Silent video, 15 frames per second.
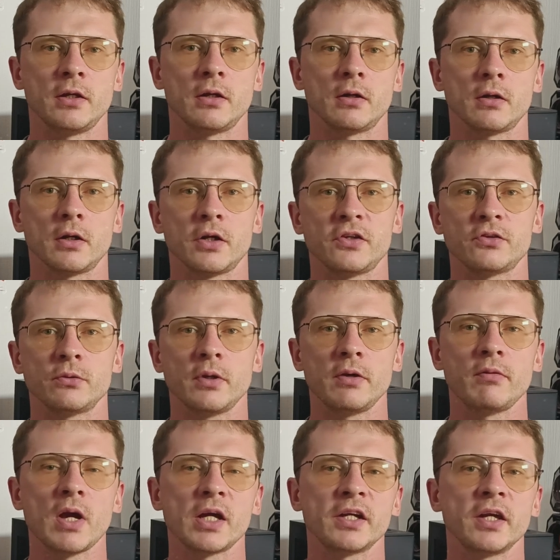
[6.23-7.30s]
here, and
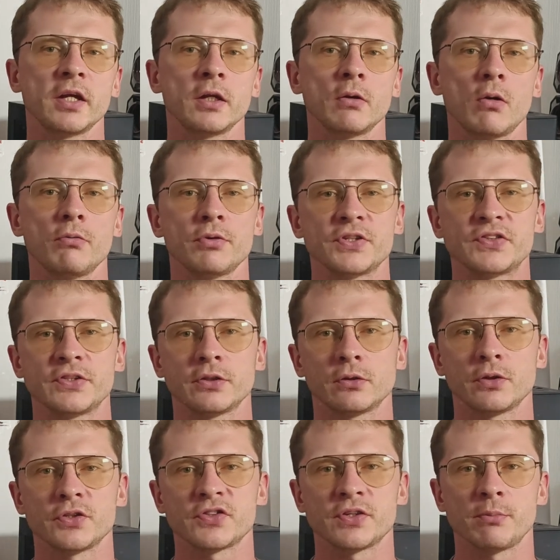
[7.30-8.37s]
today we are kicking off a
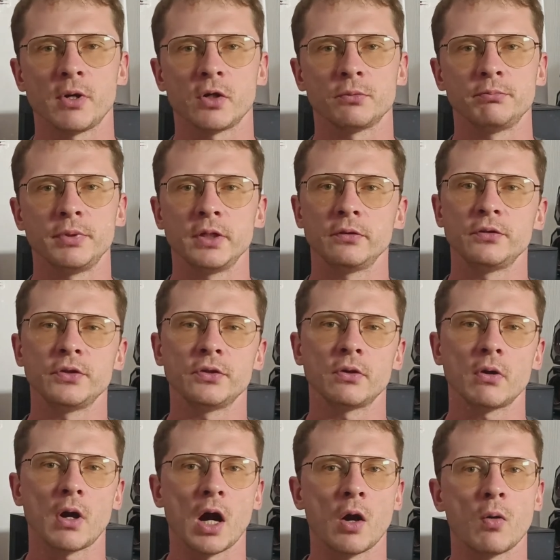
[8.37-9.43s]
series about
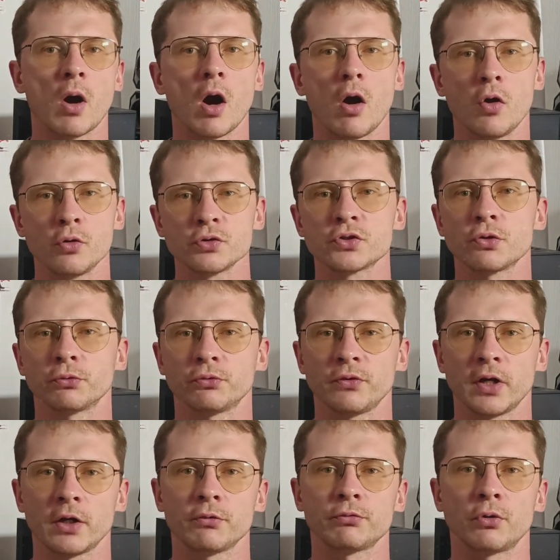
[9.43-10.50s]
building our own
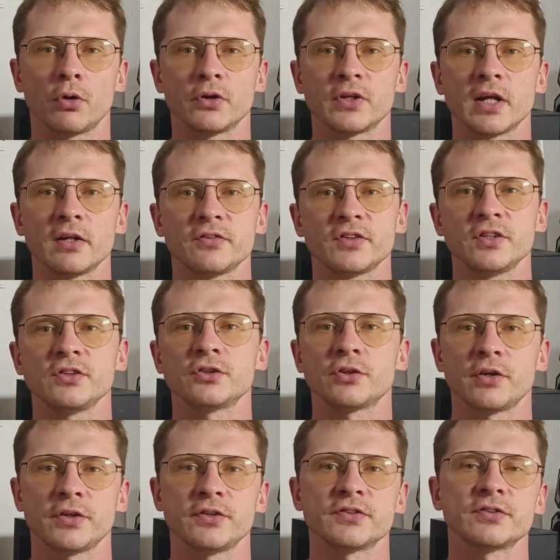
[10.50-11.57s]
software for analyzing
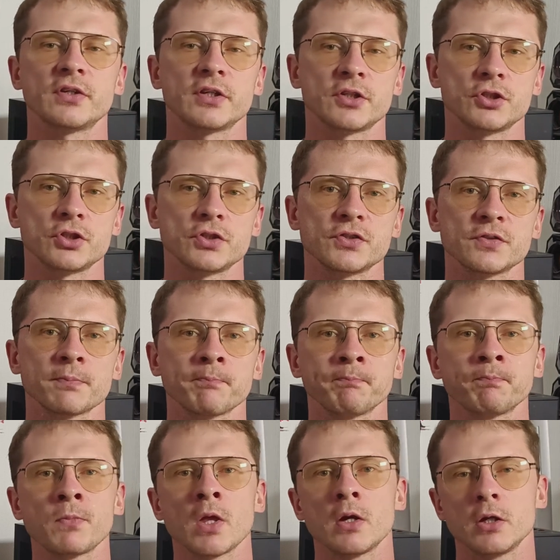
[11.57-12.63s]
trading strategies.
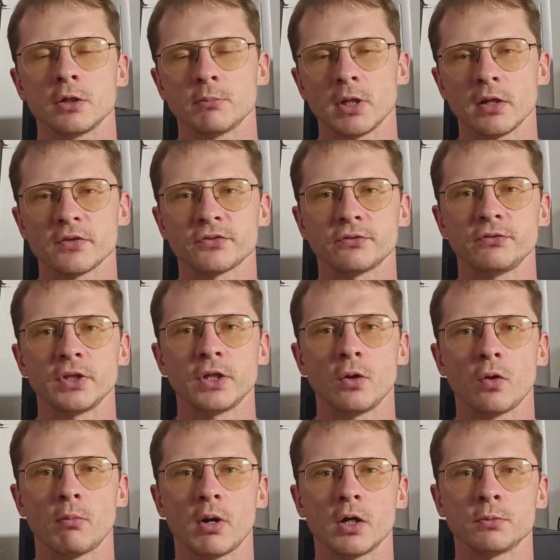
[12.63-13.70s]
In my last
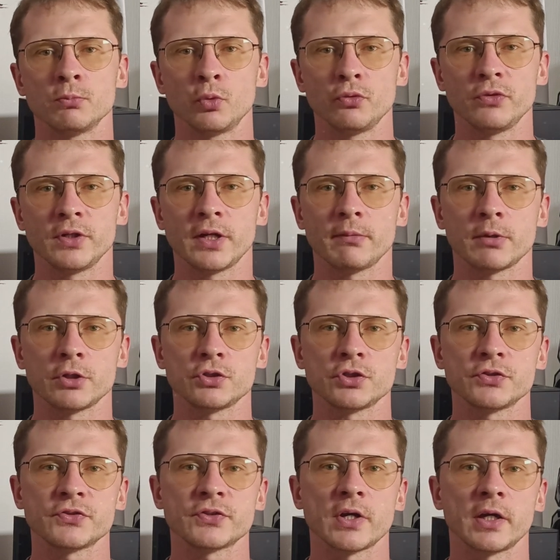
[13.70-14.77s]
video about moving
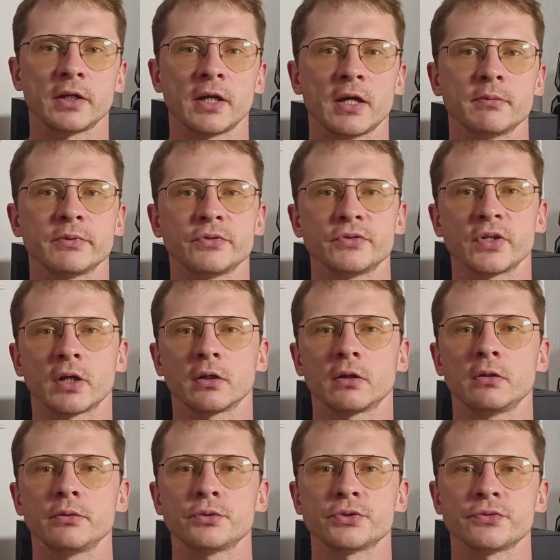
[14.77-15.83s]
averages, I came to the
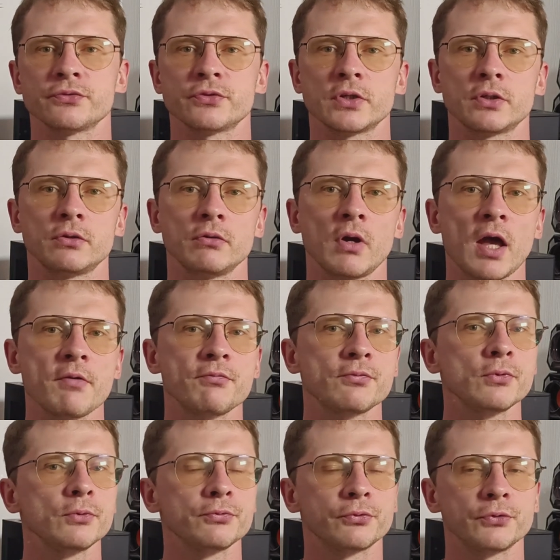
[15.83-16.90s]
conclusion that to
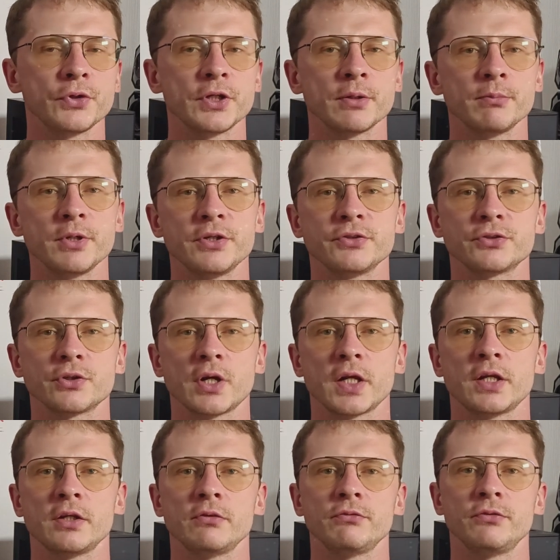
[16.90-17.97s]
have full freedom in
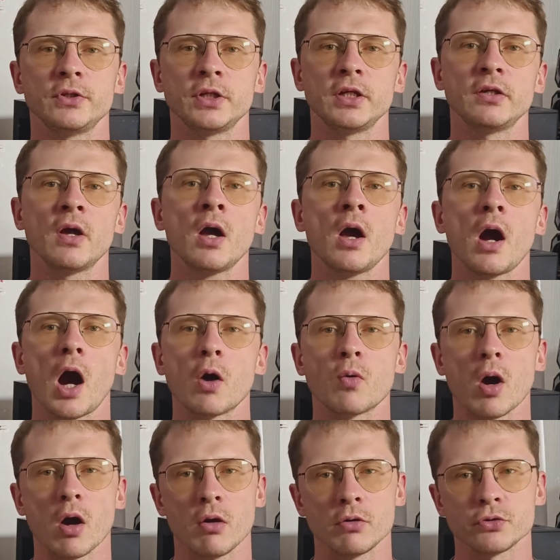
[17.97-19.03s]
trading we need
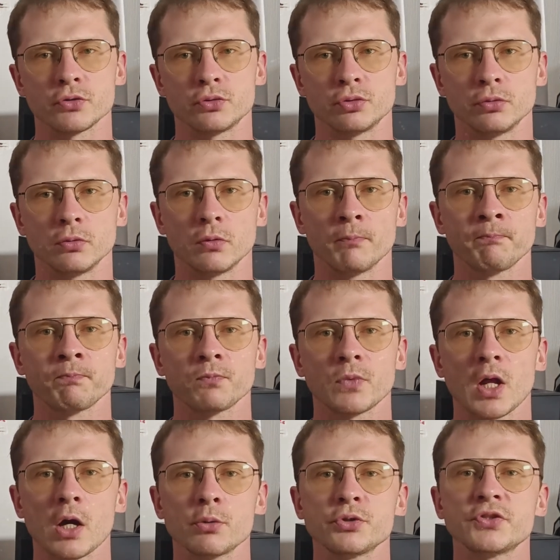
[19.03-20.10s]
our own tool.
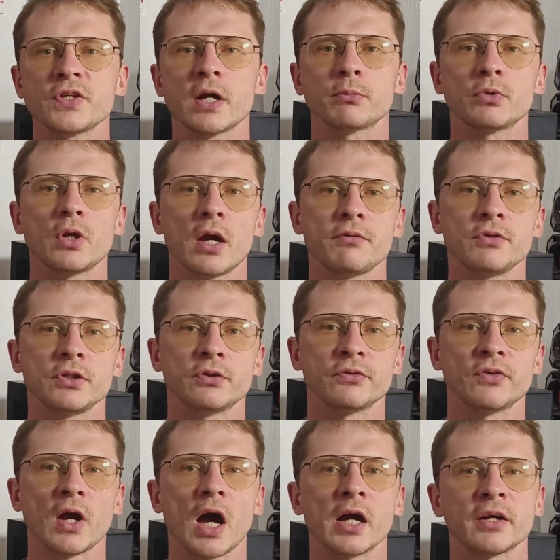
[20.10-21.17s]
Now it's time to dive
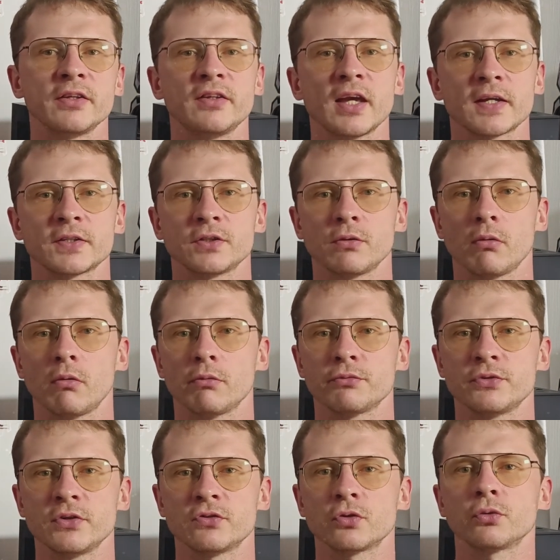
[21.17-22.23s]
into the architecture
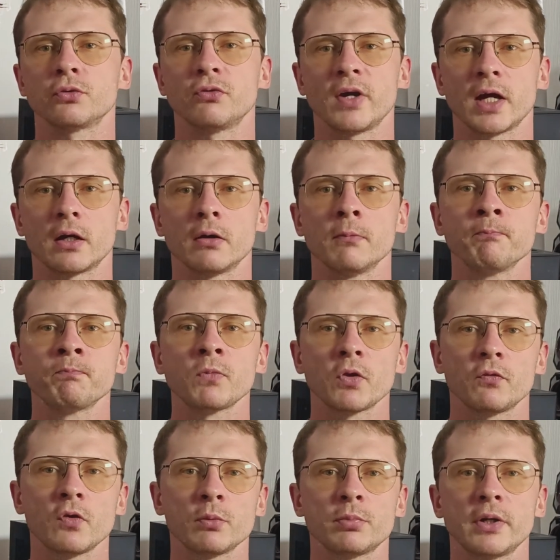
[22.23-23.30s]
of this software.
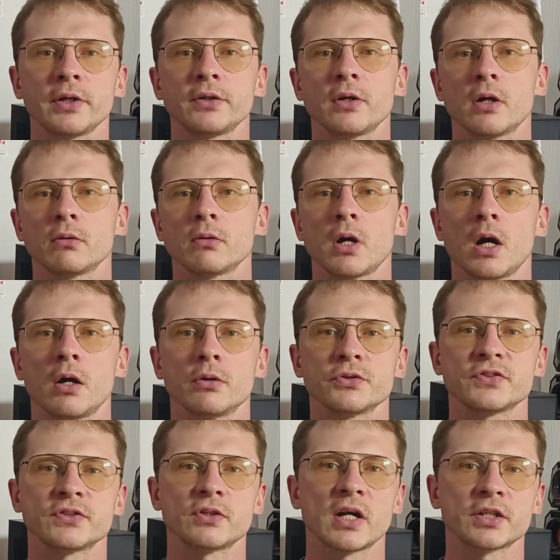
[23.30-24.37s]
We will break down how
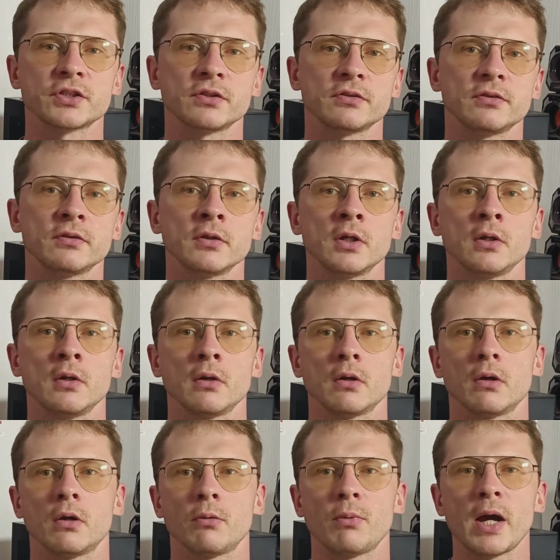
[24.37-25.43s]
it's structured,
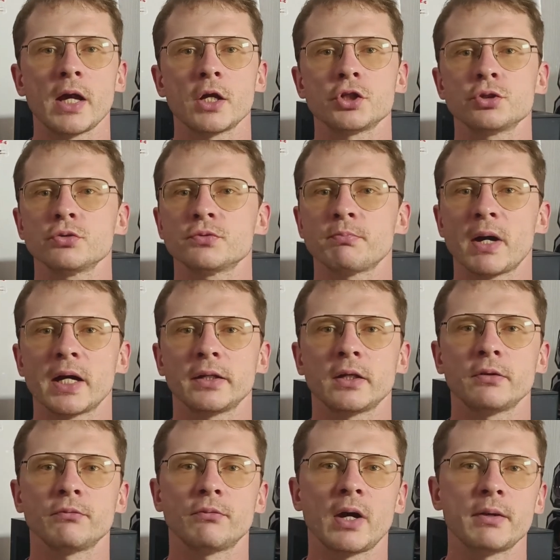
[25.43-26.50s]
why I choose
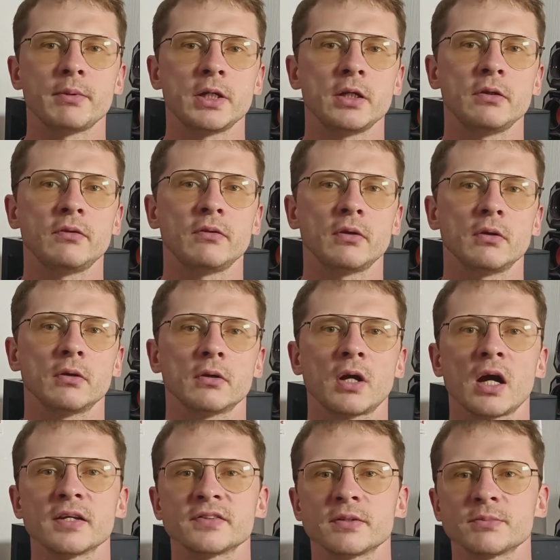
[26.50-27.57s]
Python, why we need a
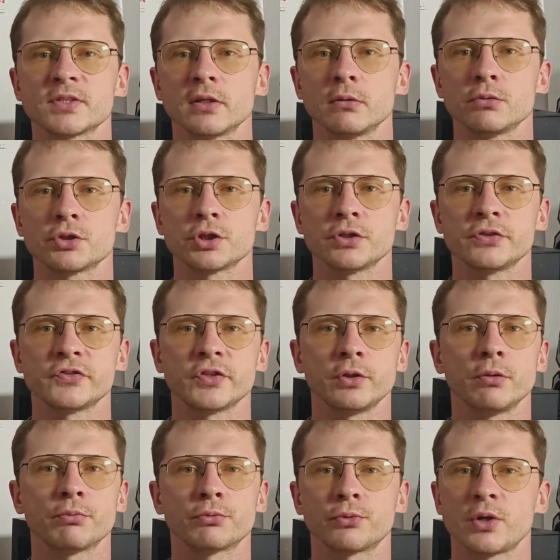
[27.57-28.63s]
custom solution
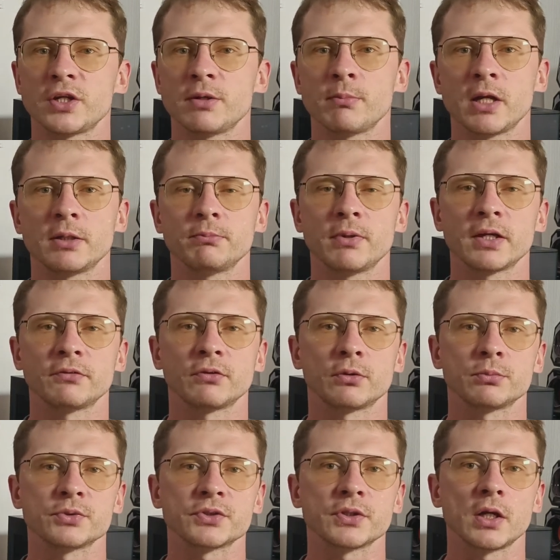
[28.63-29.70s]
instead of ready-made
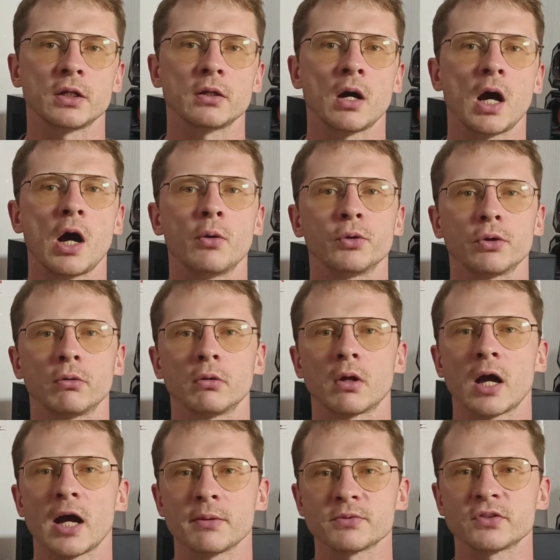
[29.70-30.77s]
platforms, and how it all
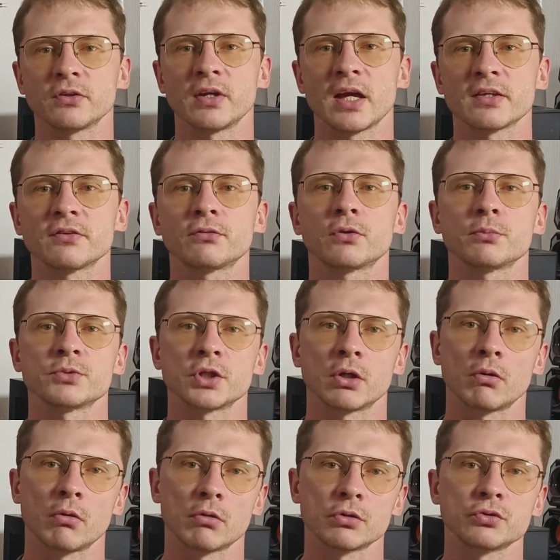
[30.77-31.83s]
comes together from
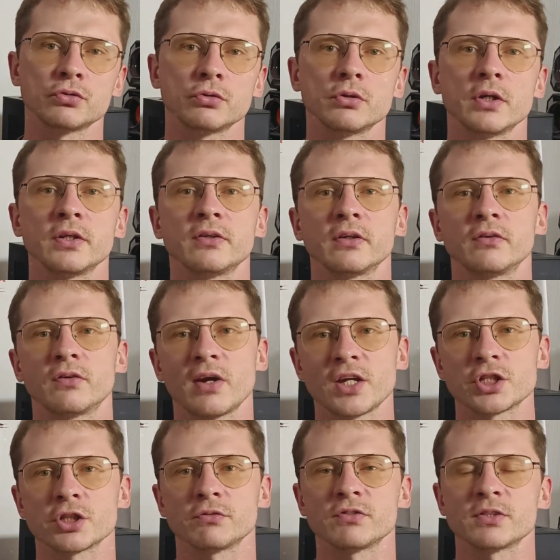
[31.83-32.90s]
the core to
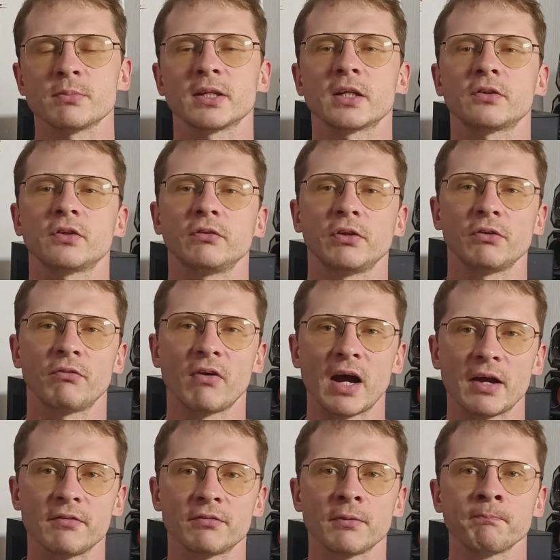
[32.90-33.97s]
integration with MetaTrader
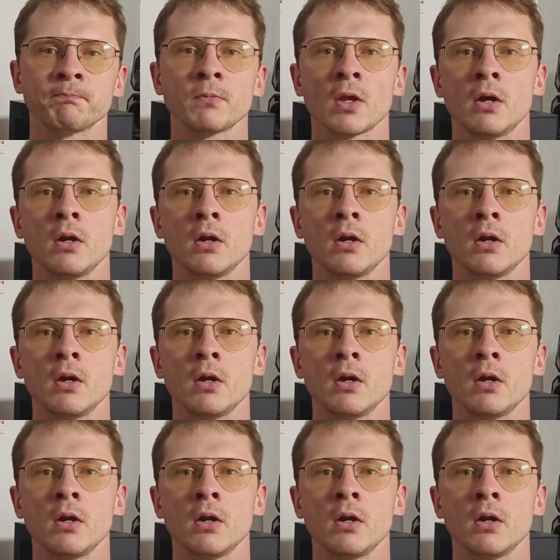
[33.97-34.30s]
5.